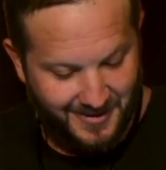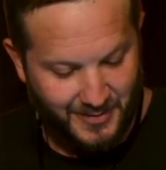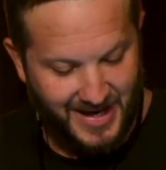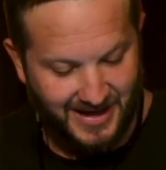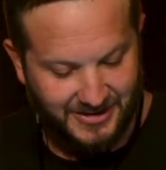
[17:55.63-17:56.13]

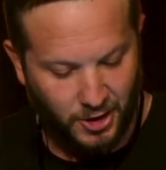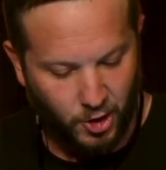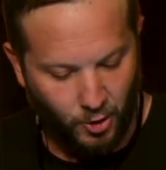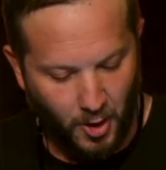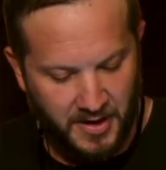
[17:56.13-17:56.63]
But as a
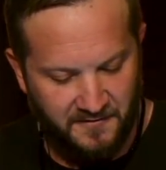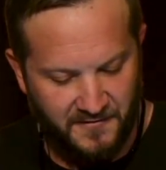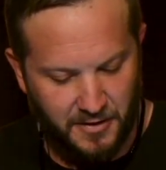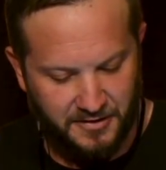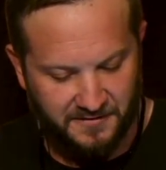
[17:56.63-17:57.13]
growing
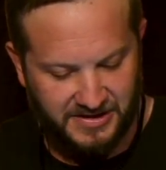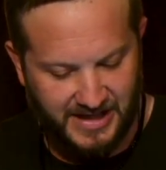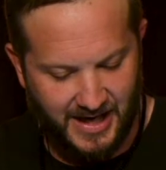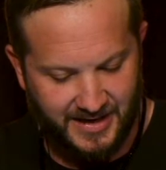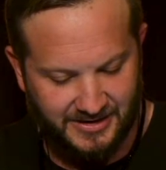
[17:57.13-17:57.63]
field of
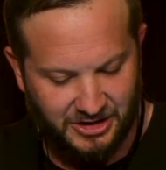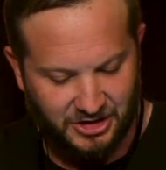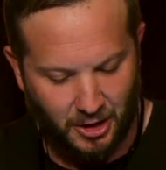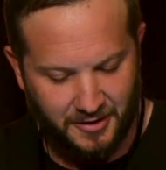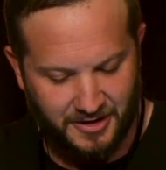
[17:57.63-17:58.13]
science is
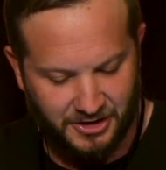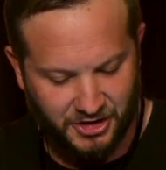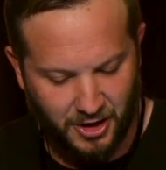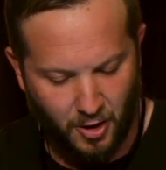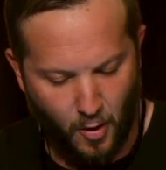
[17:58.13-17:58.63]
starting to
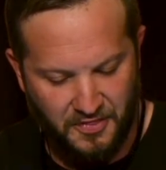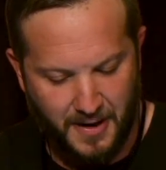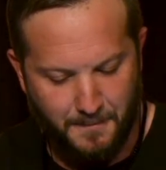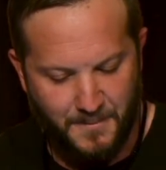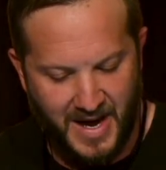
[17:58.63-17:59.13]
show,
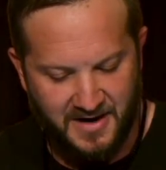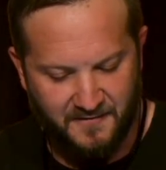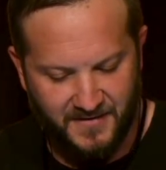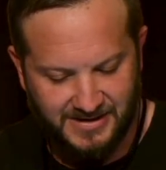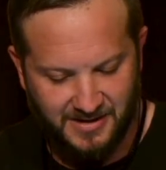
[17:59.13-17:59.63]
the
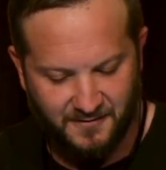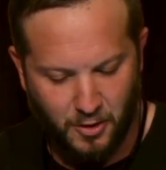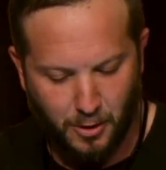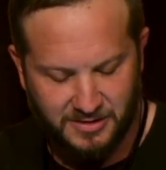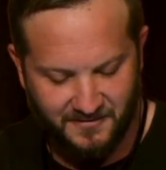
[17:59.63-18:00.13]
benefits of
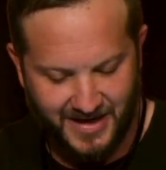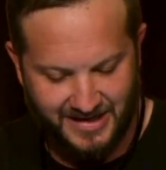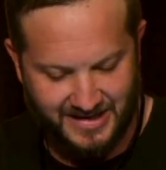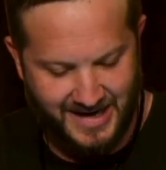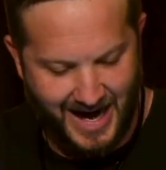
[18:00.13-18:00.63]

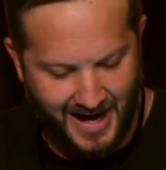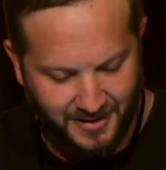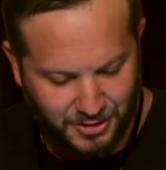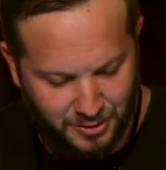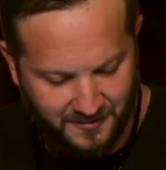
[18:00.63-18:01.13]
cultivating an
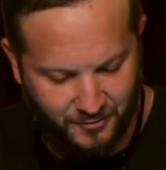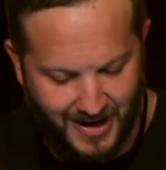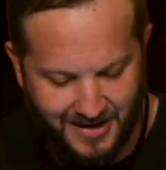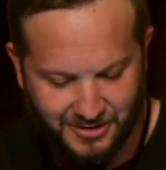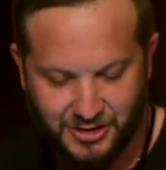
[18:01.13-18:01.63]
attitude of
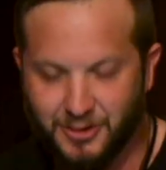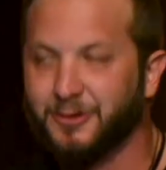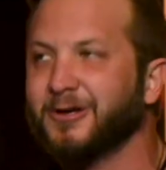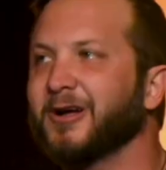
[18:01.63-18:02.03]
gratitude